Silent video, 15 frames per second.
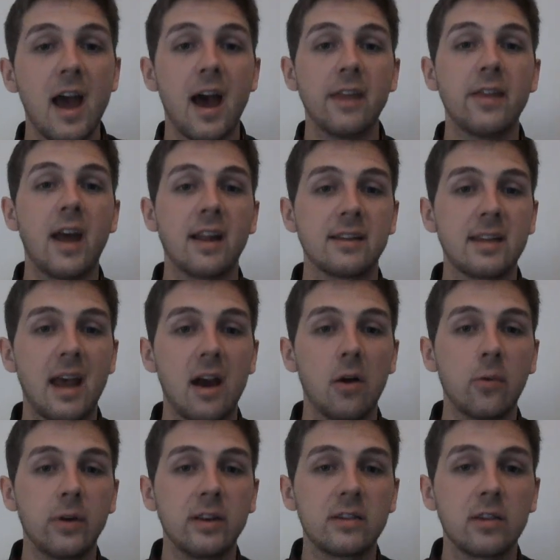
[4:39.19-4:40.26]
And that's
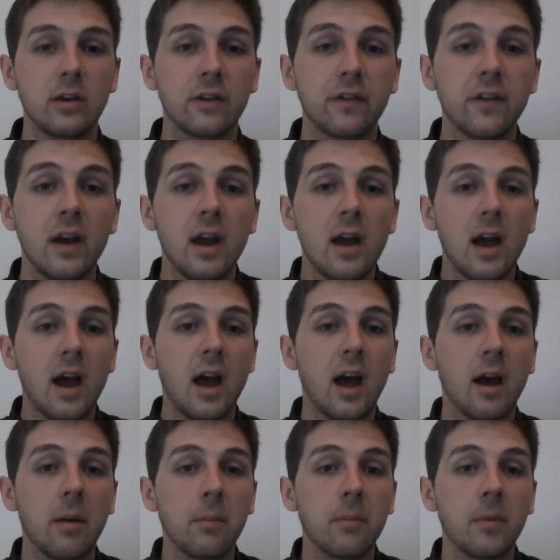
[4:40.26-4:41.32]
how we'd sort of
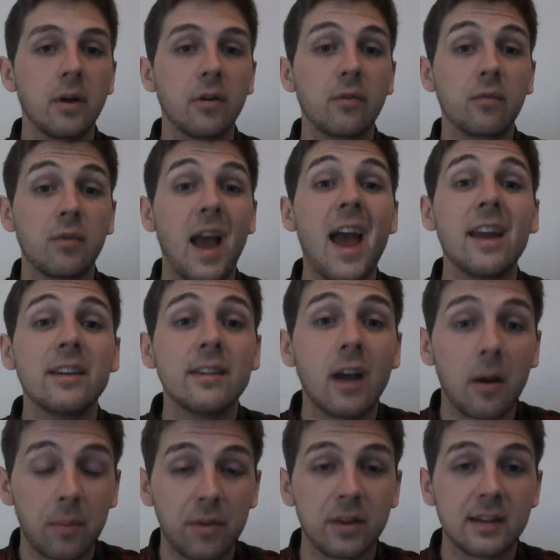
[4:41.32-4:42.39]
end
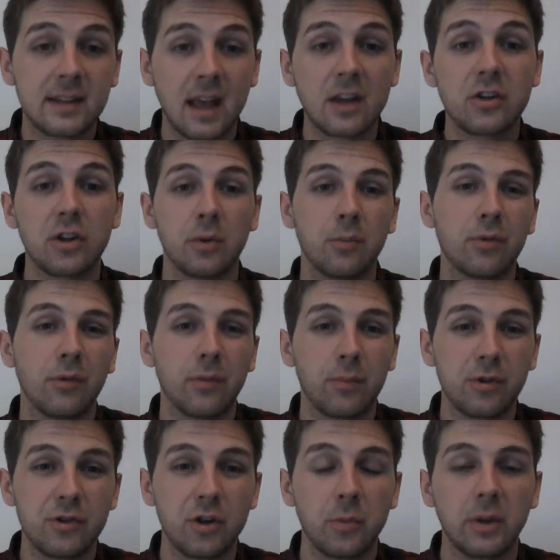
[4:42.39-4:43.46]
up the session,
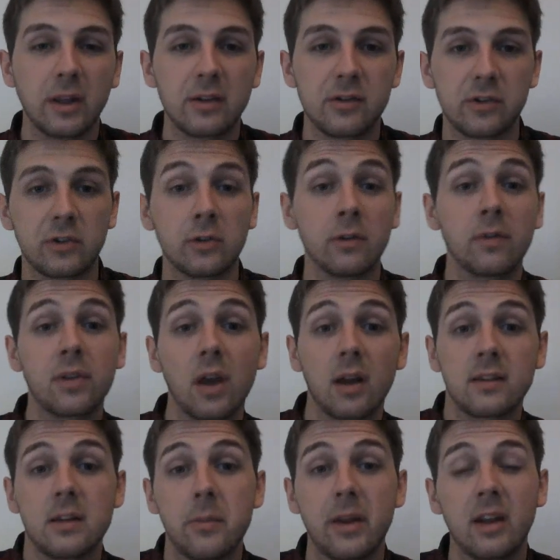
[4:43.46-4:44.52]
presuming this is a sort of
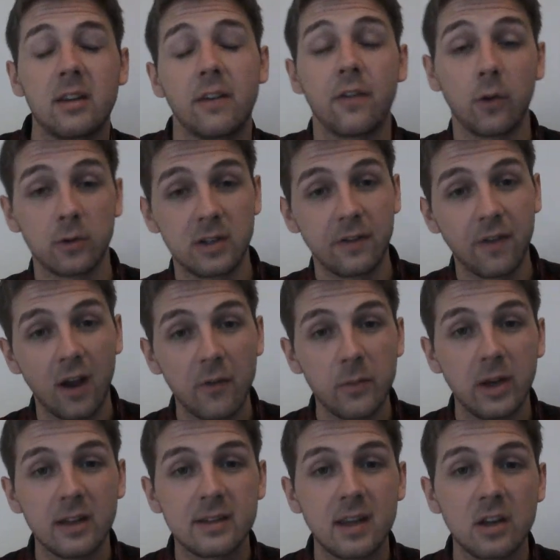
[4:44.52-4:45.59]
30-minute to
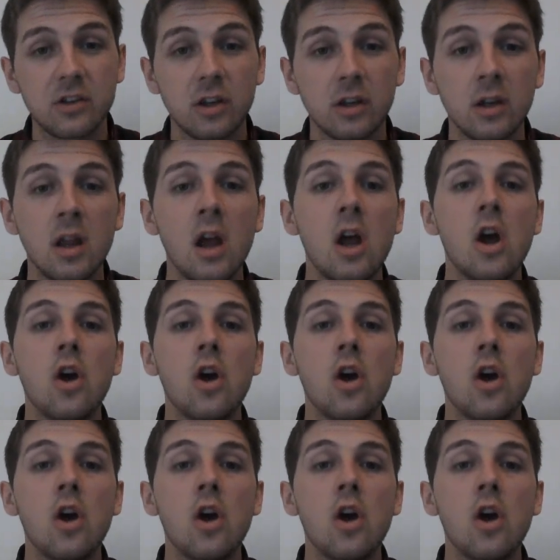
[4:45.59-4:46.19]
45-minute session.